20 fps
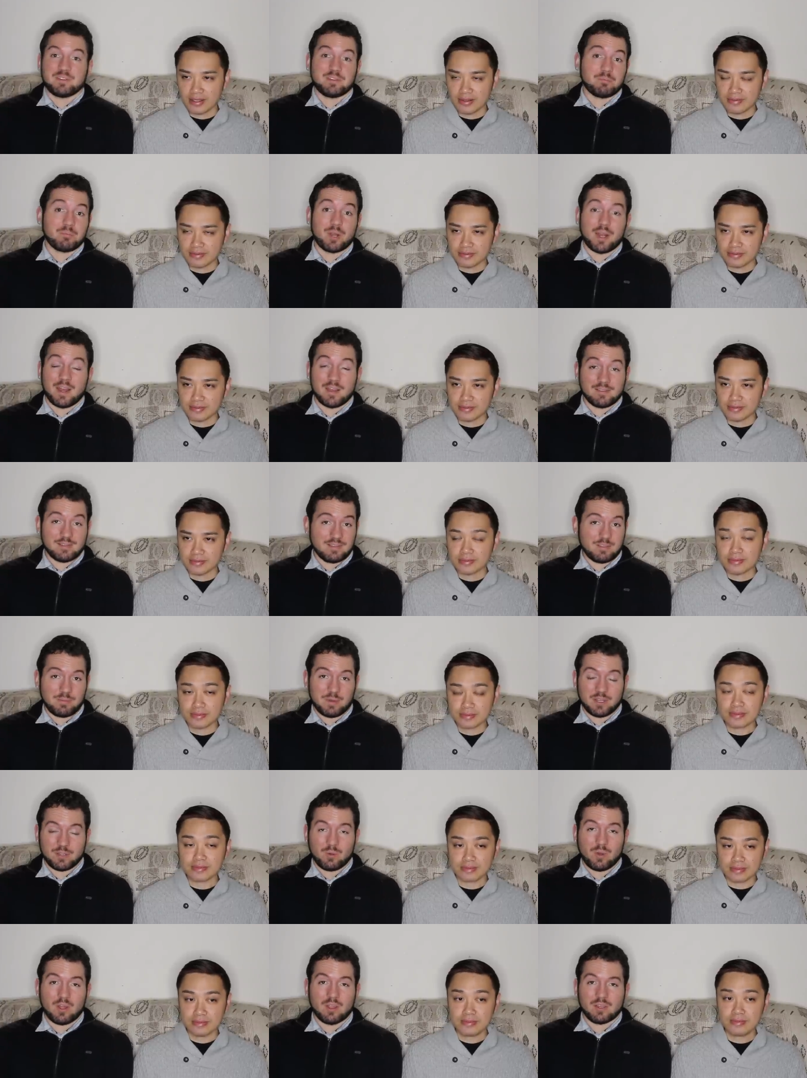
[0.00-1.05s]
Speaker 1: was impressed by
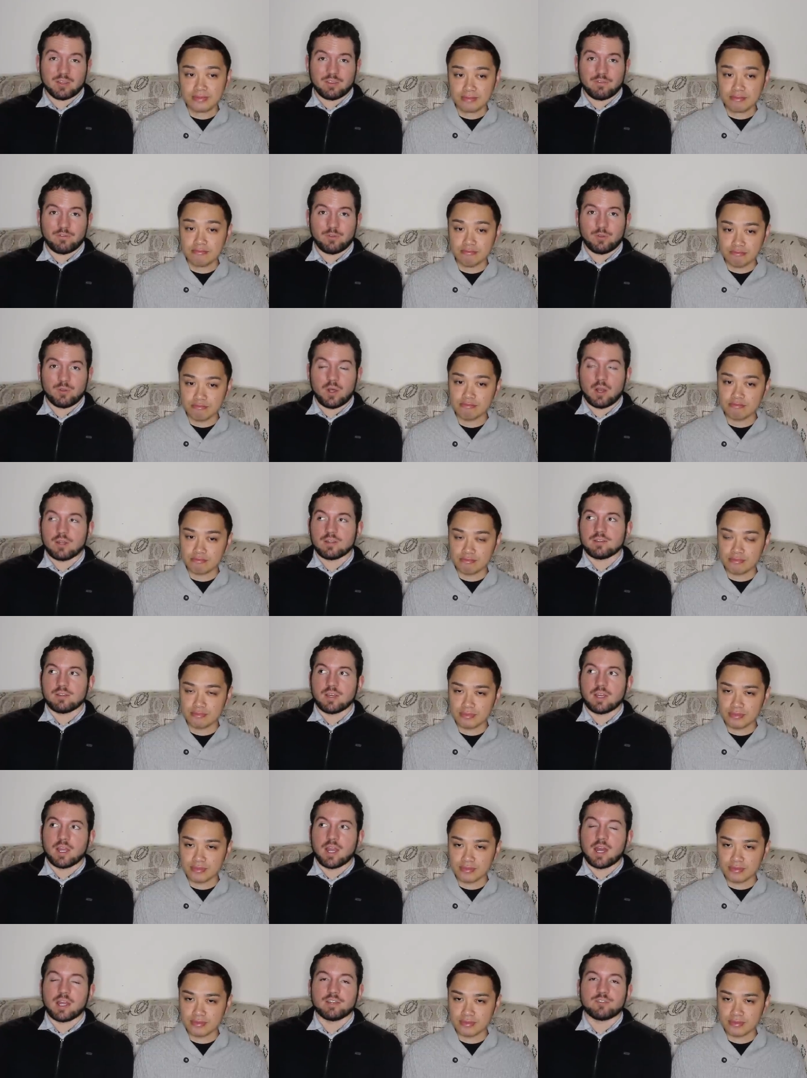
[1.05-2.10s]
the quality of the food,
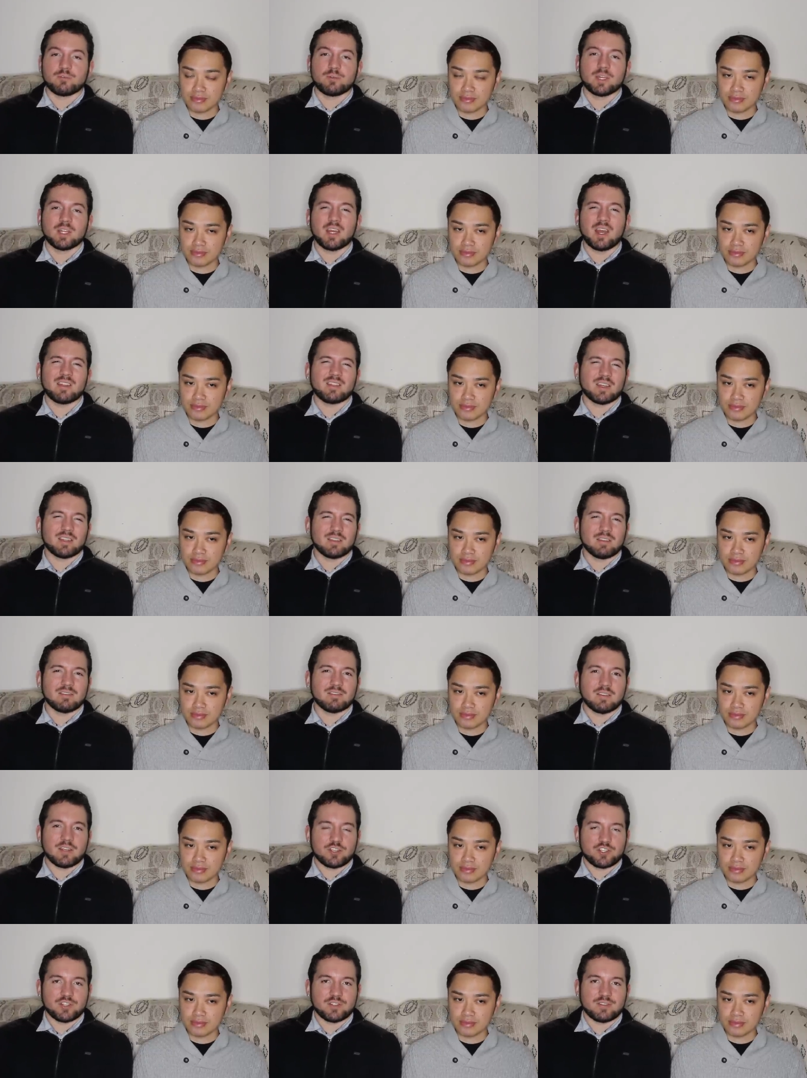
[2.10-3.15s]
honestly. And it's really, I think, these
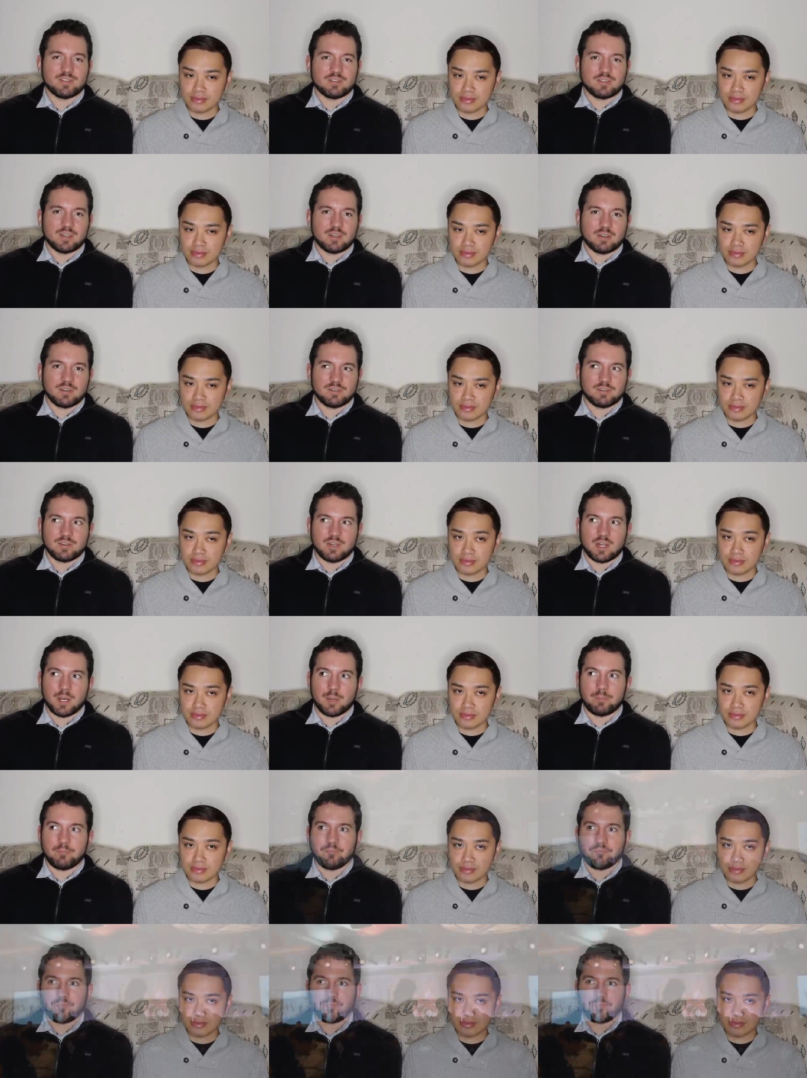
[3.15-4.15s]
luncheons and dinners that